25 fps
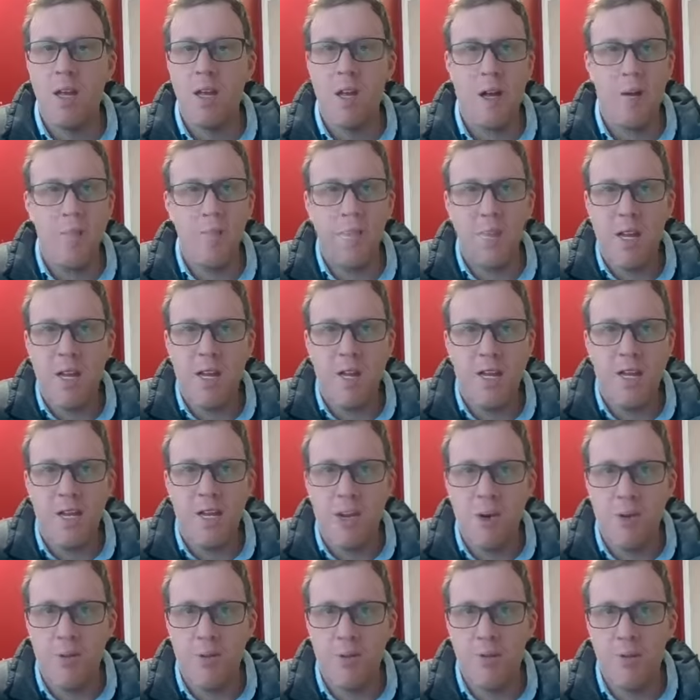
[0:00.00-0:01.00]
I barely
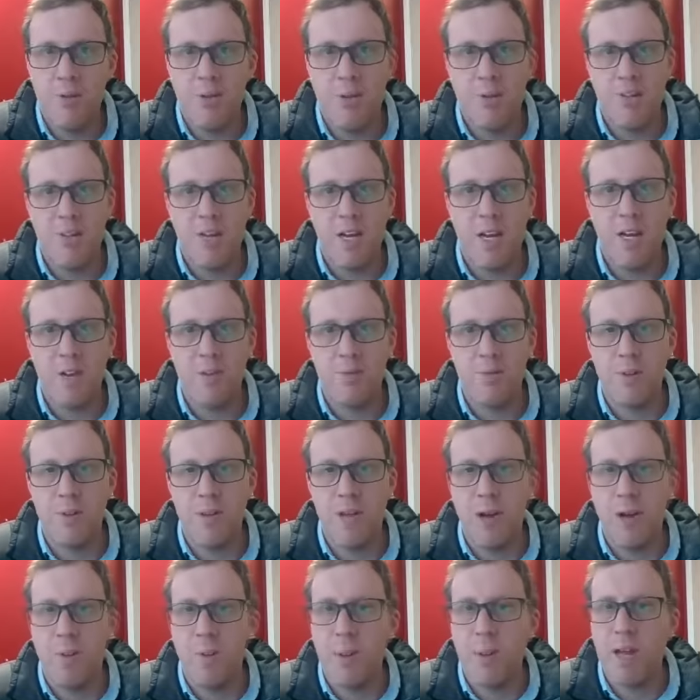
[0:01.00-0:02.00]
go through a day
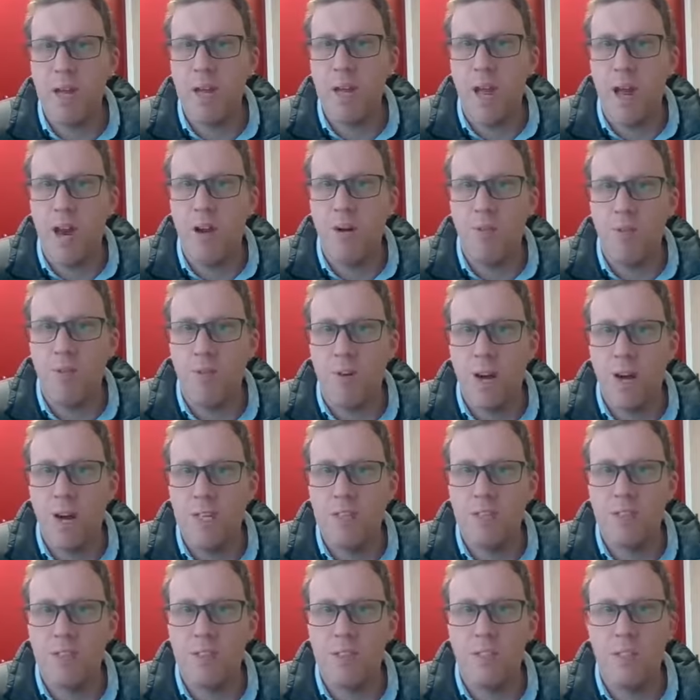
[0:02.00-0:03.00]
without being
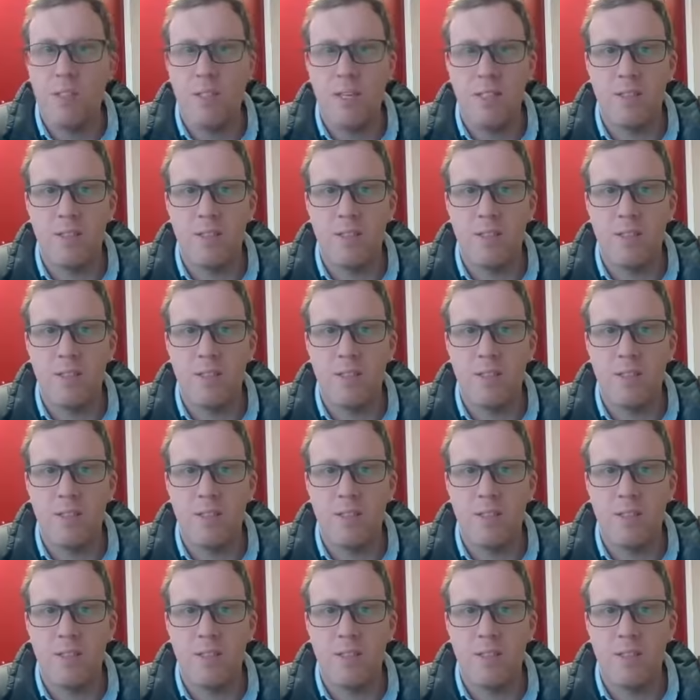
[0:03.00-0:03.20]
outraged